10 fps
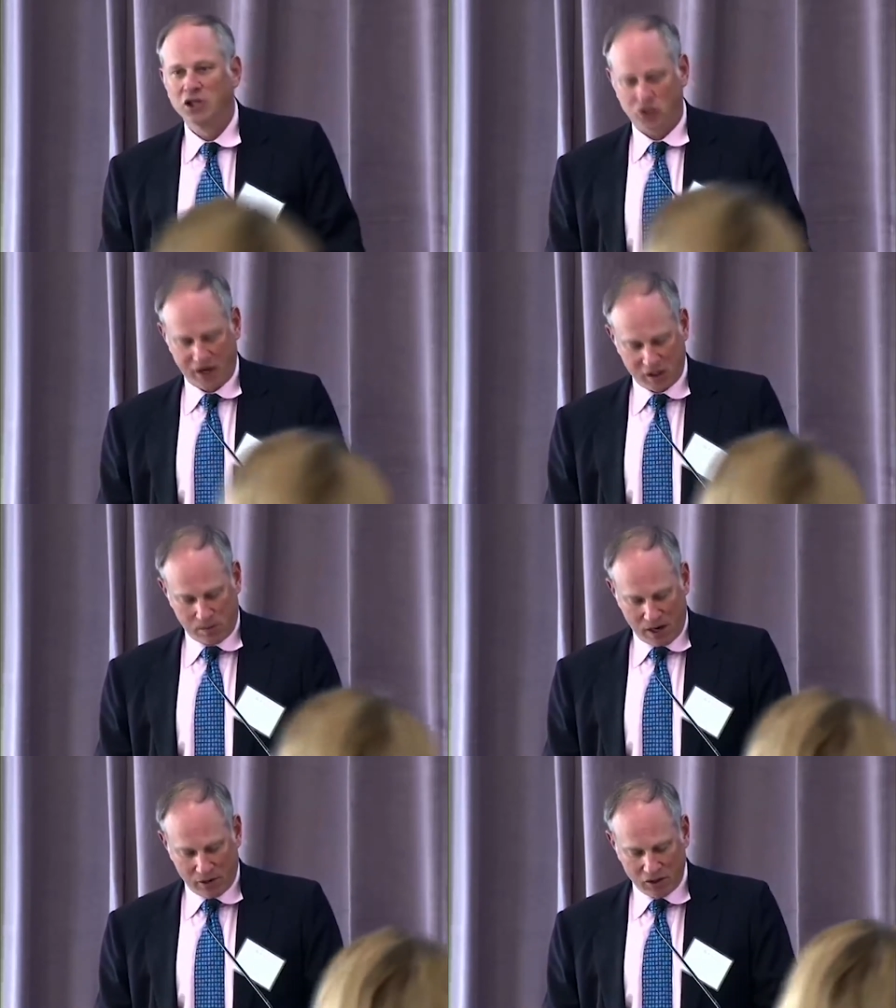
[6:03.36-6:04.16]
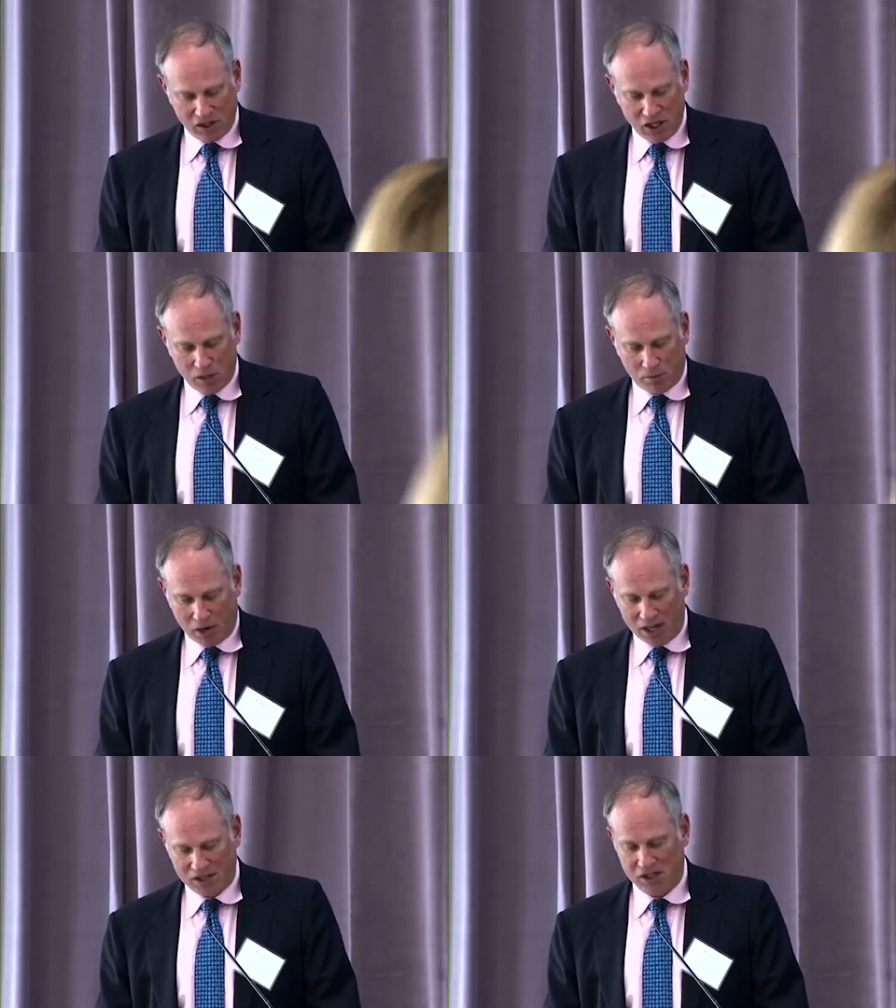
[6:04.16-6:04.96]
transparency into
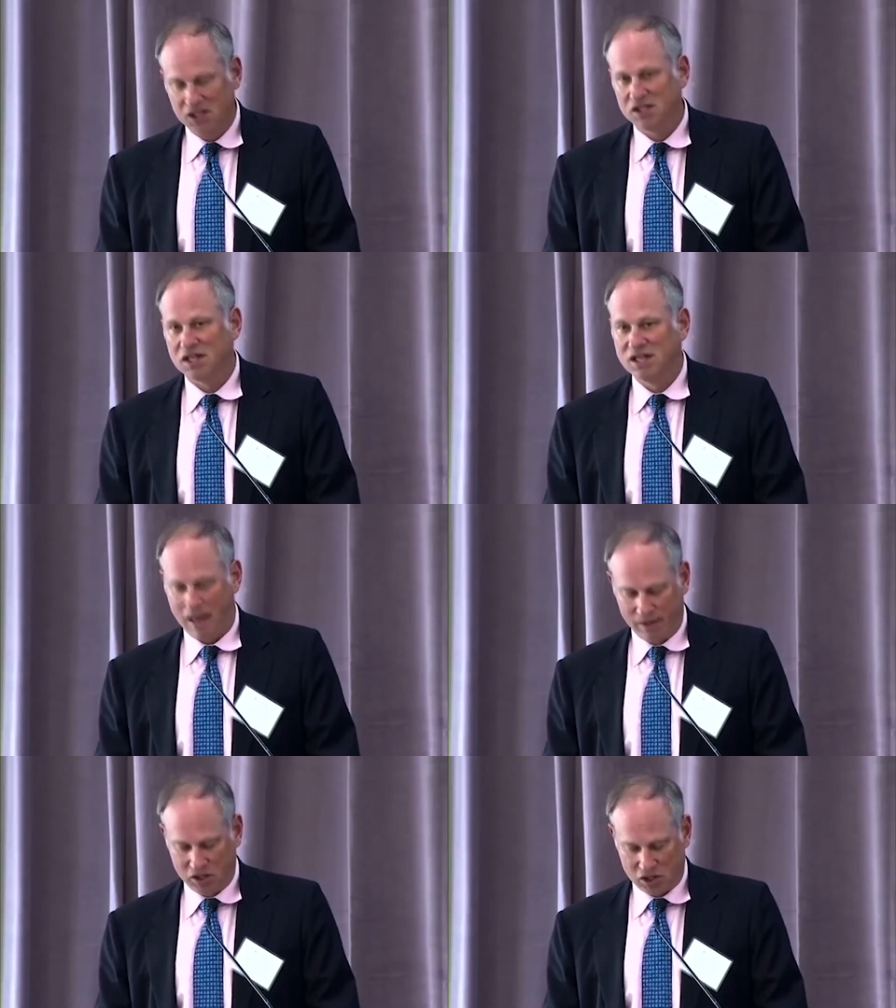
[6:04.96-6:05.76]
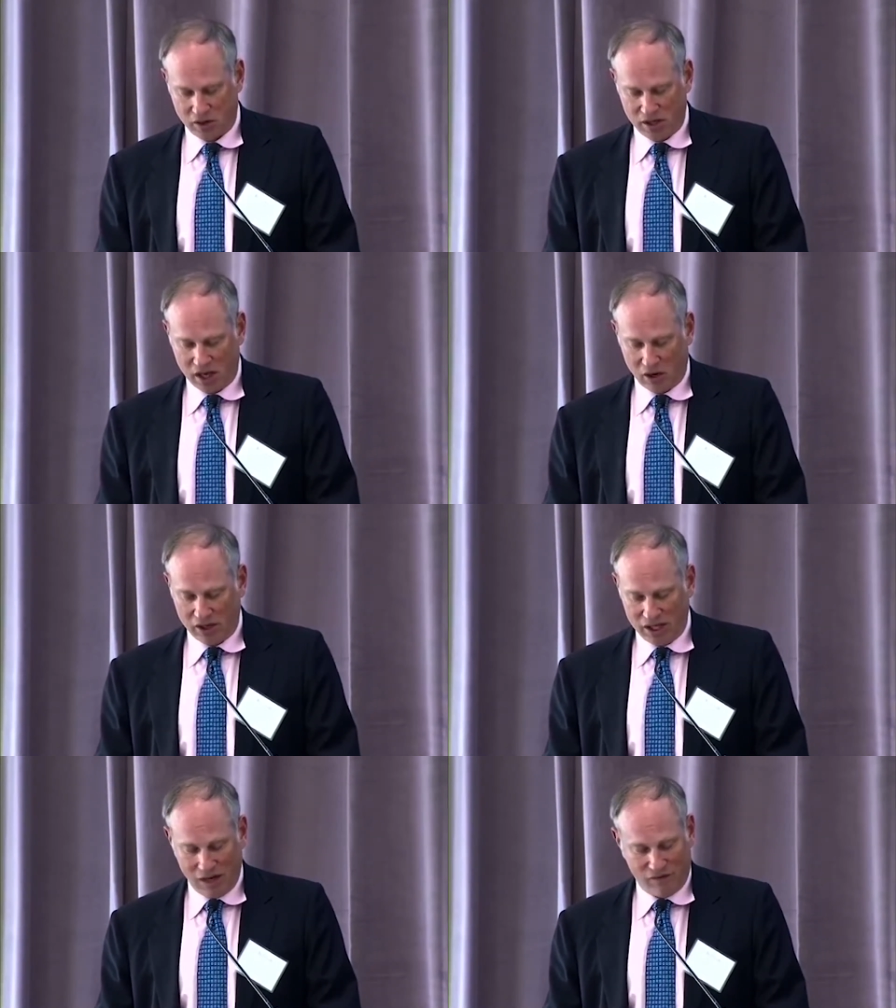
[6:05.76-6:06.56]
processes to demonstrate they are
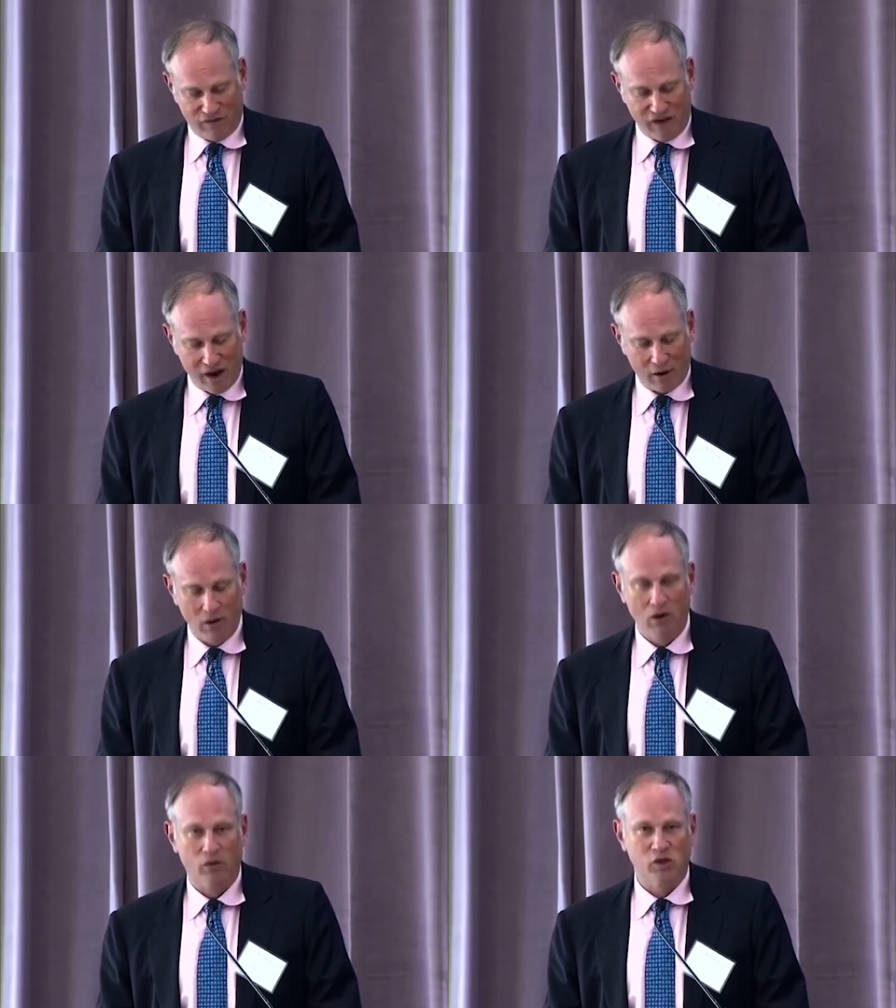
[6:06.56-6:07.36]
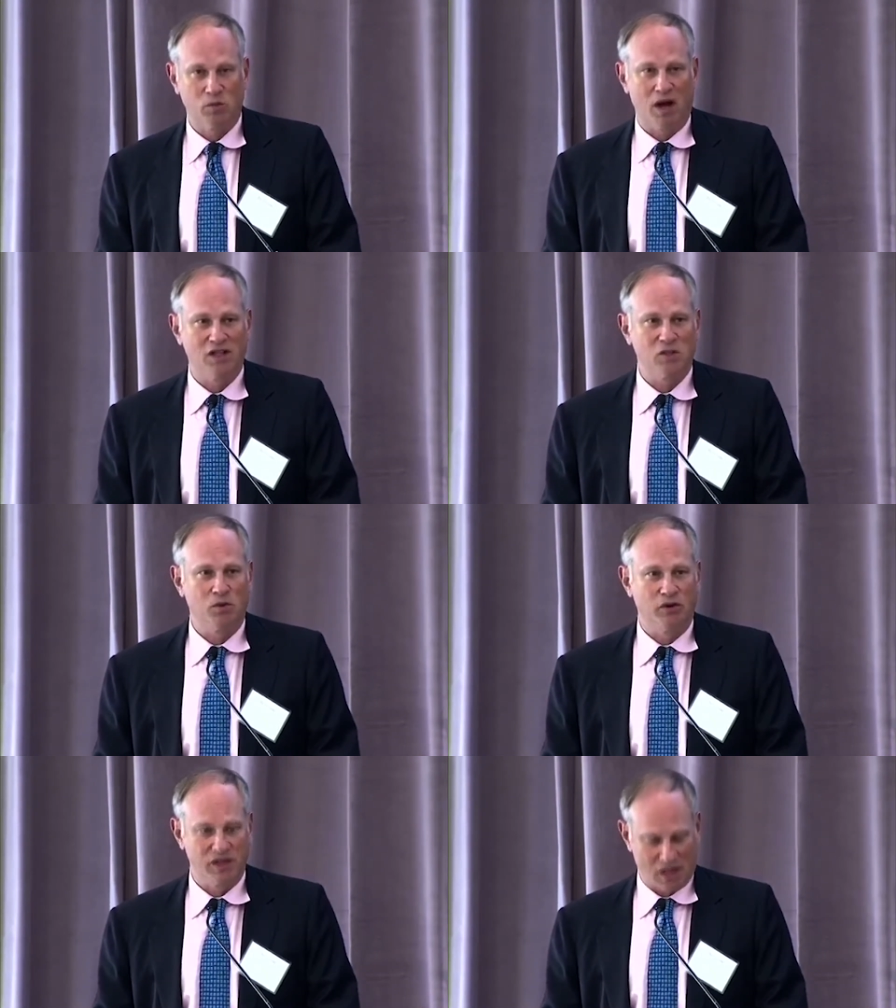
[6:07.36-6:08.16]
indeed fair,
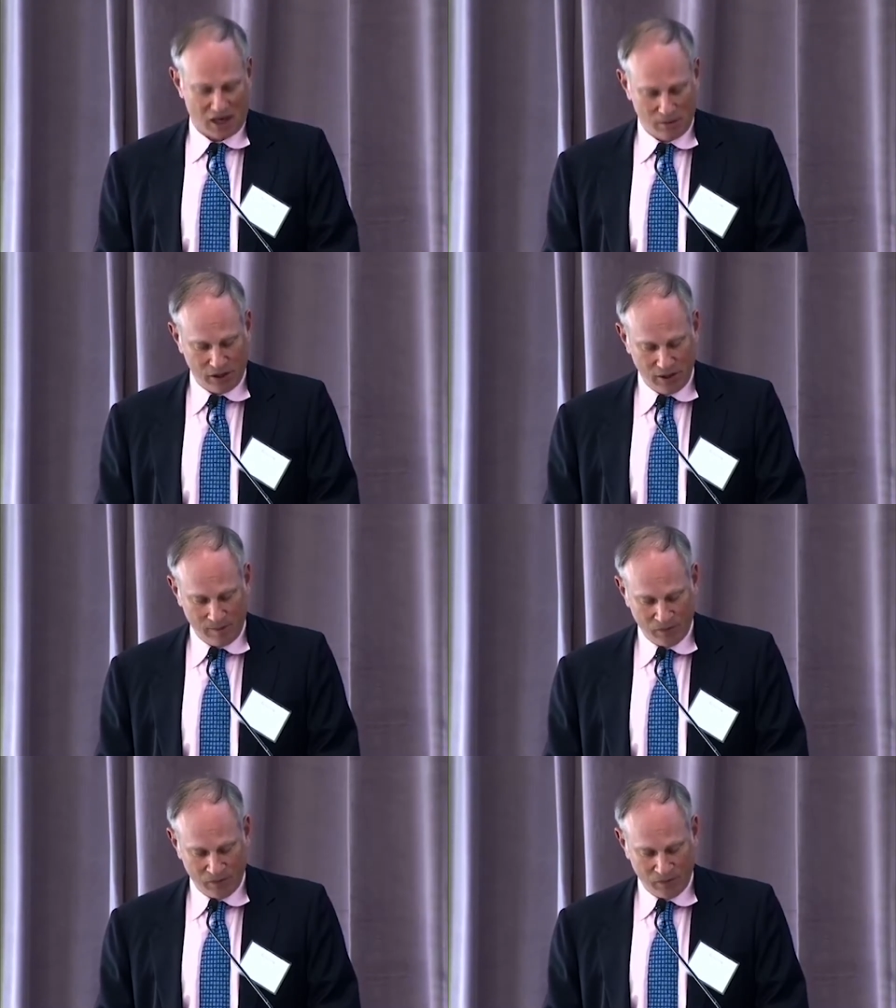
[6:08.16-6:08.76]
responsible, and timely,